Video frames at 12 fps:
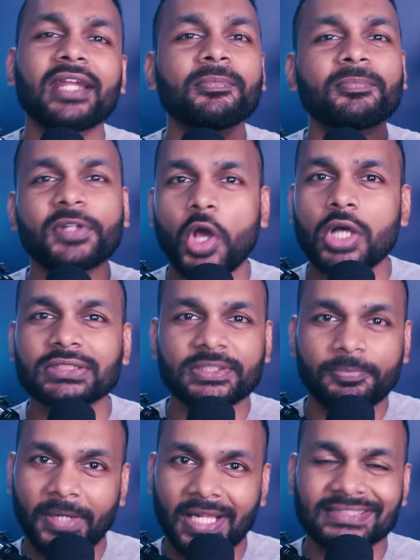and I'm not
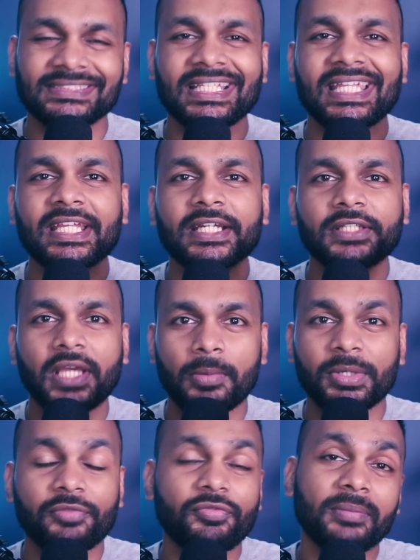surprised seeing it
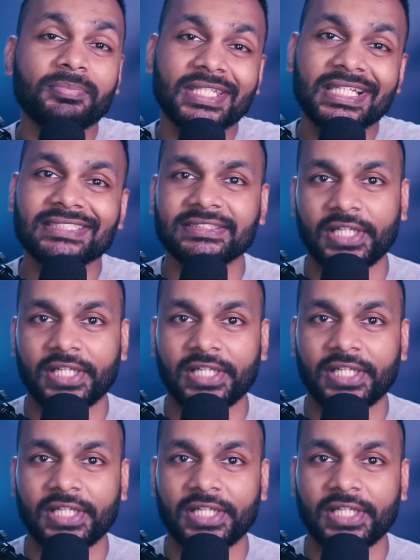coming from these